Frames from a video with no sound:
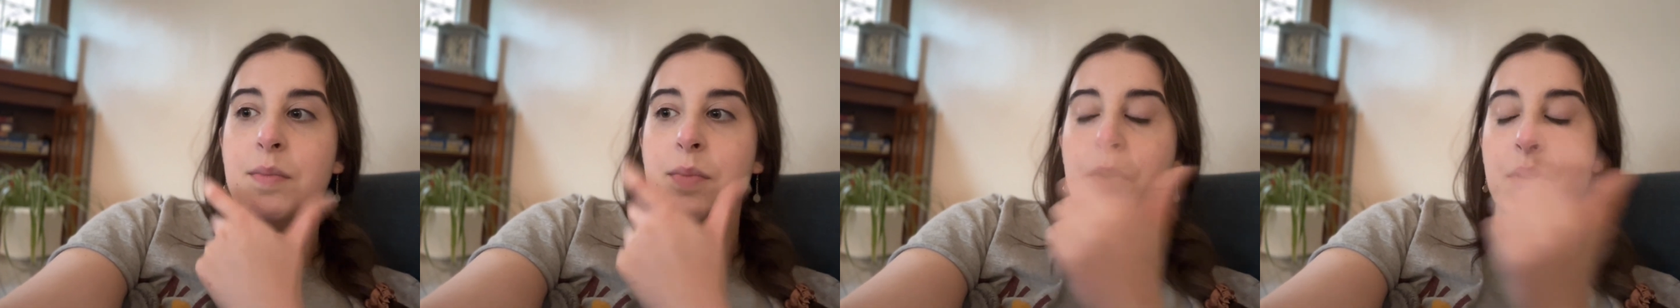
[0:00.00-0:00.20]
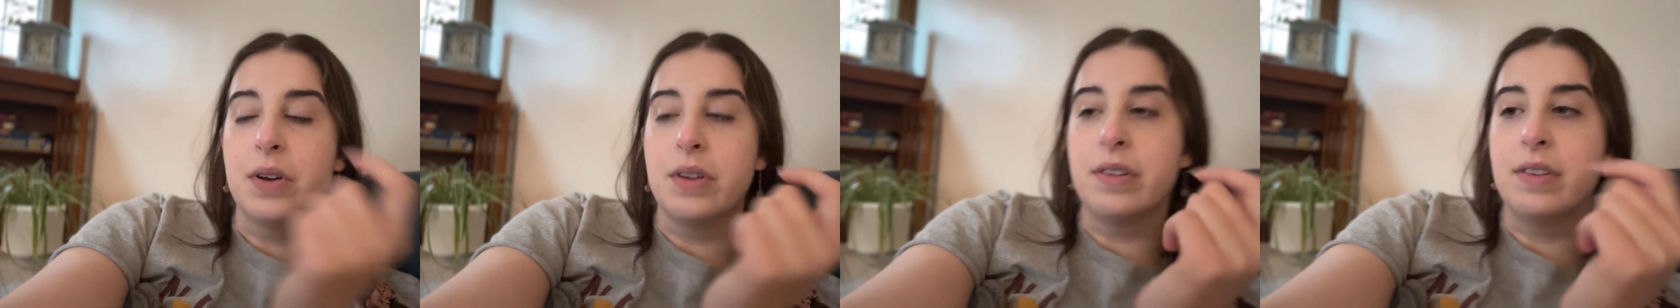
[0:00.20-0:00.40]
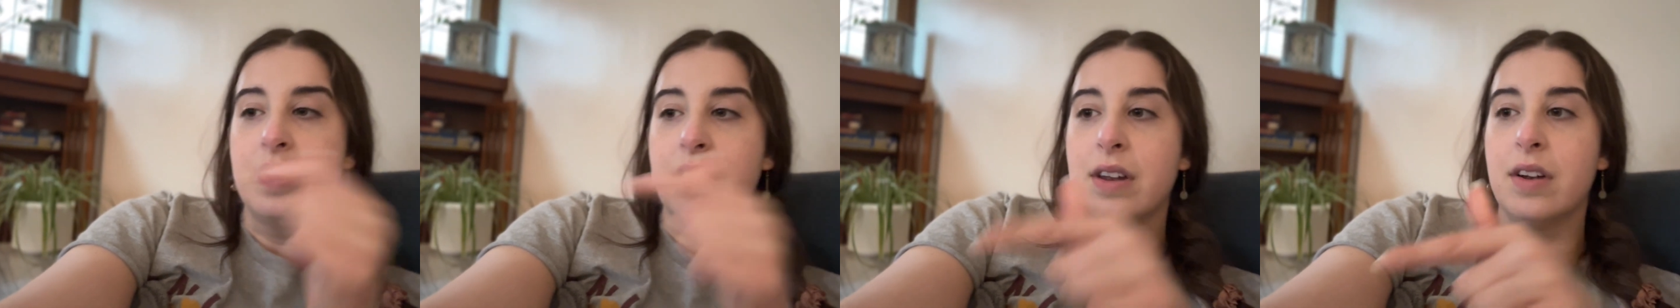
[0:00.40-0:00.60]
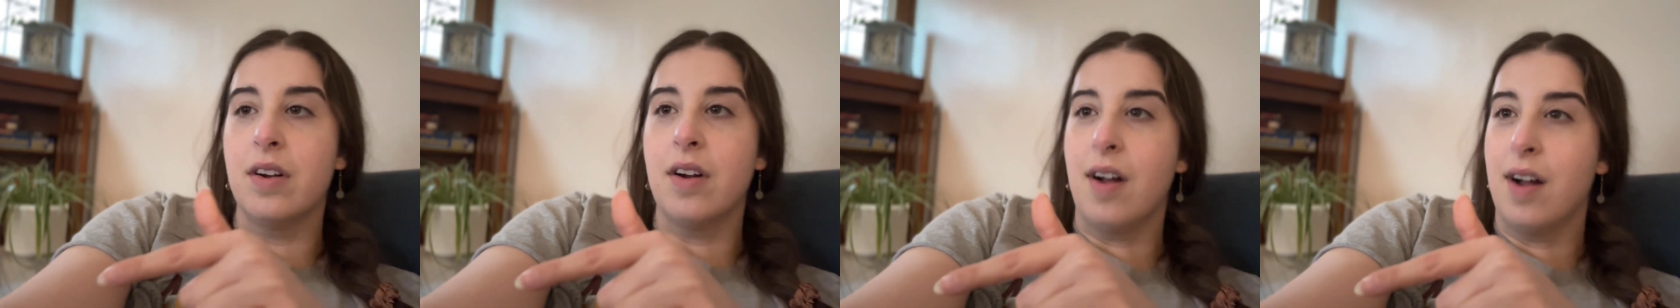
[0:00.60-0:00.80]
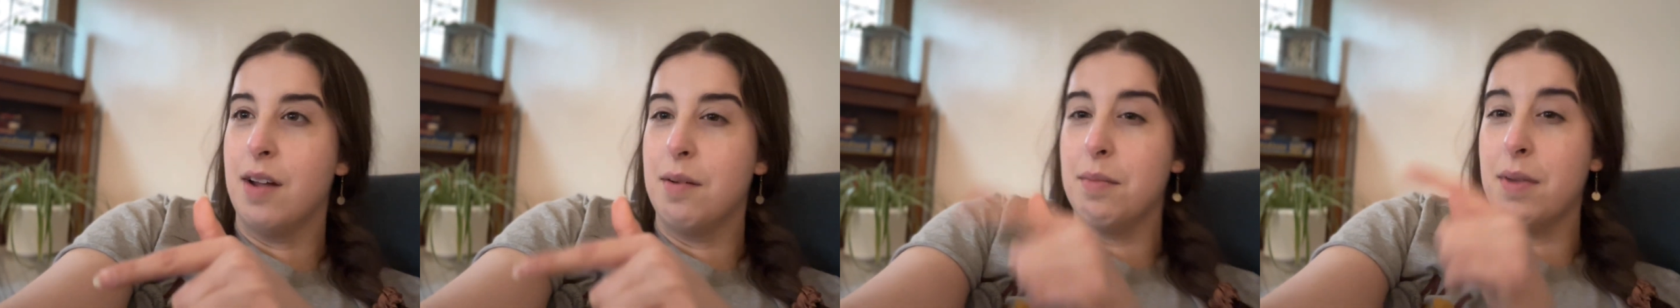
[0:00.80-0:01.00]
books that
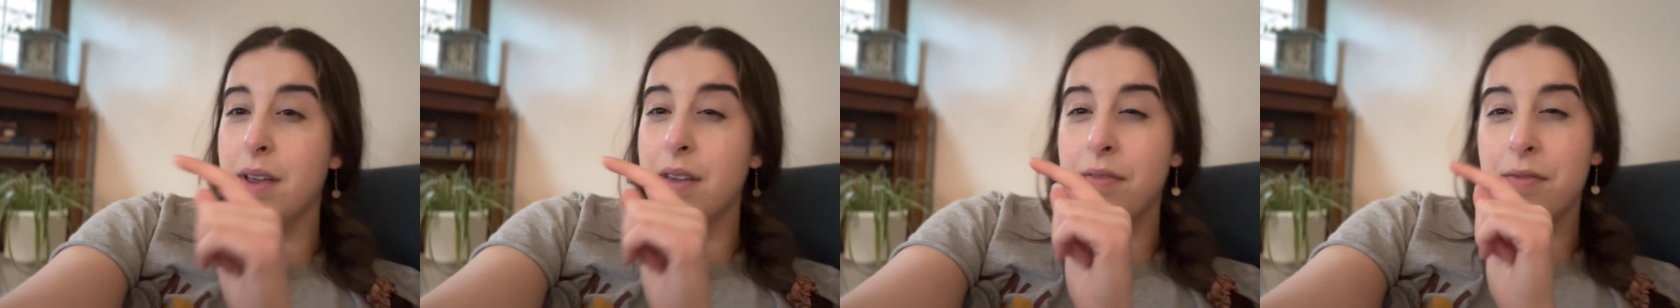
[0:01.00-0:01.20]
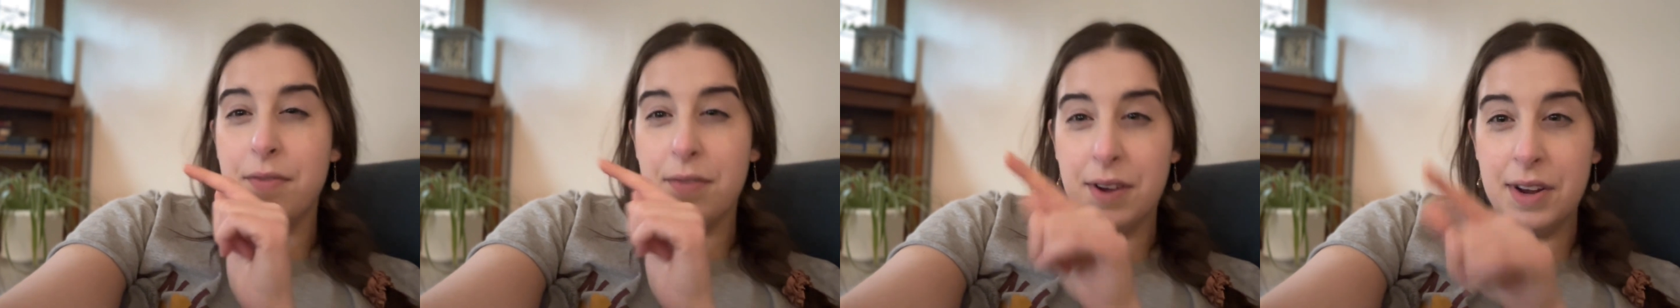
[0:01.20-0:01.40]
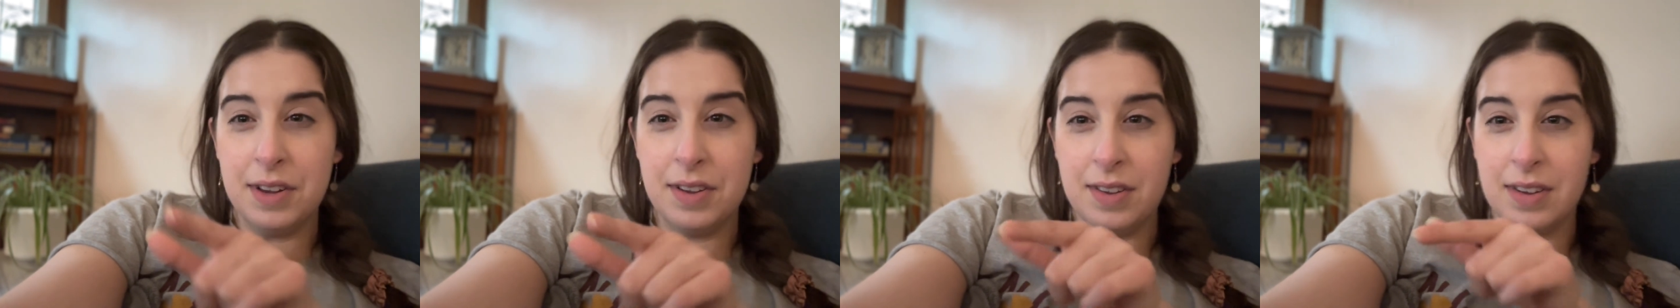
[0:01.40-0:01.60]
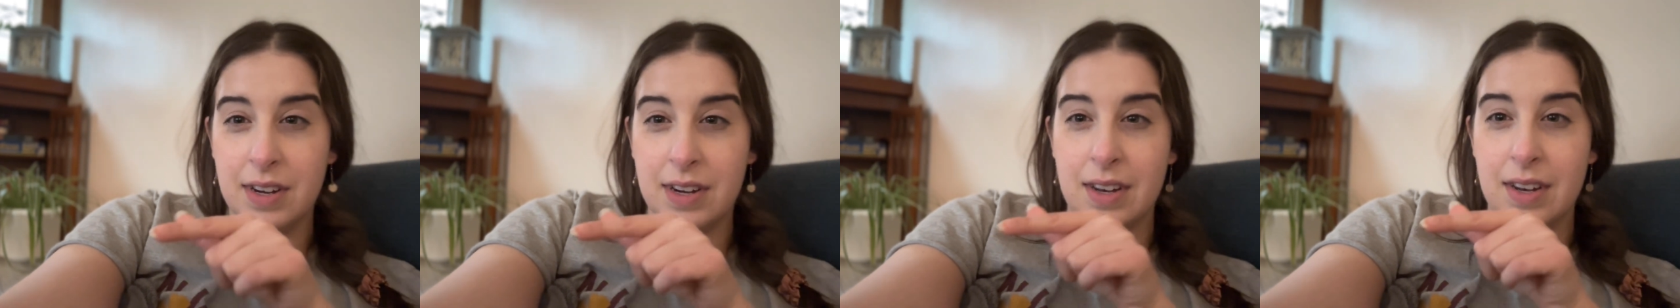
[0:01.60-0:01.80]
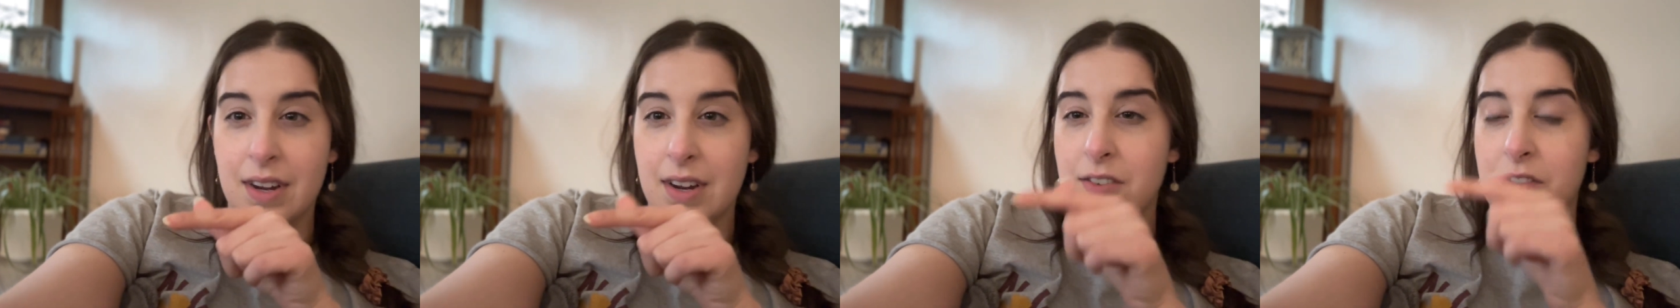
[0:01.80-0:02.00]
are on my
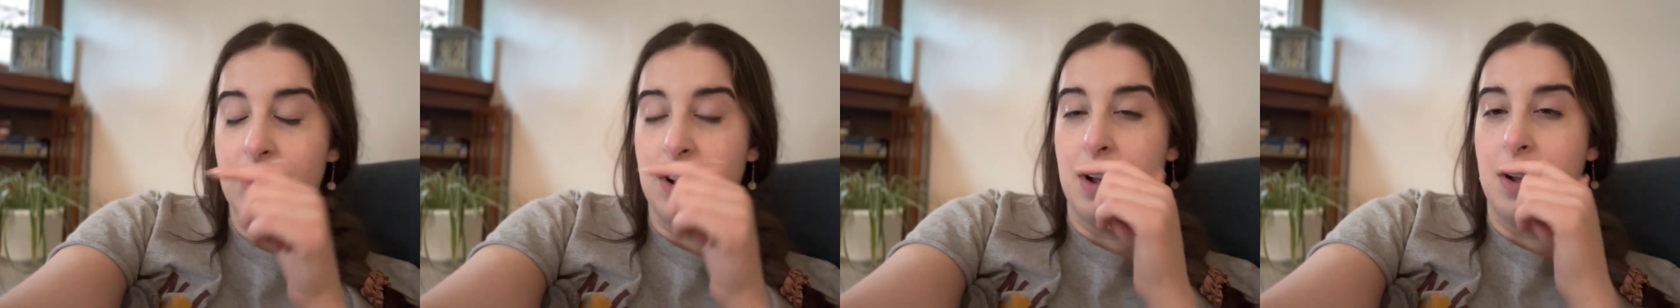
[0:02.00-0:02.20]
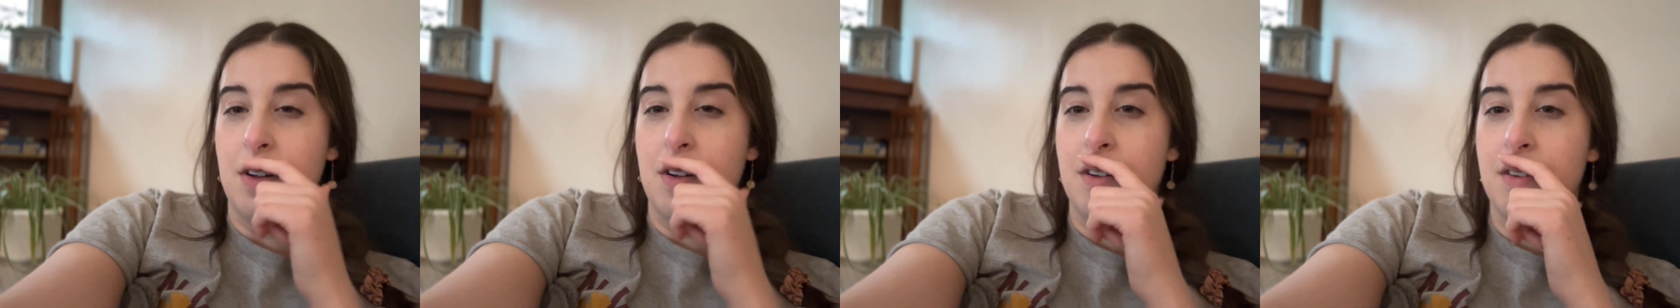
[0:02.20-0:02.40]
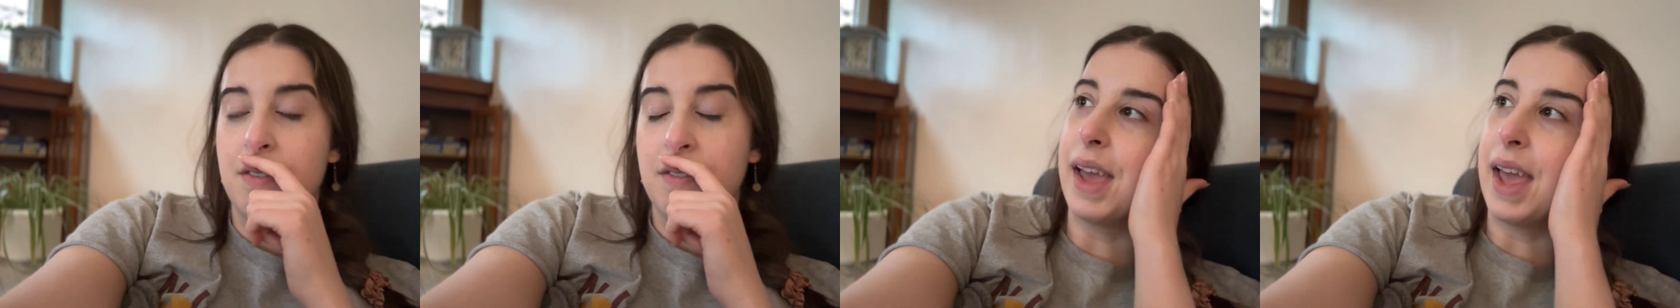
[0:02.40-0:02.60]
freestanding shelf,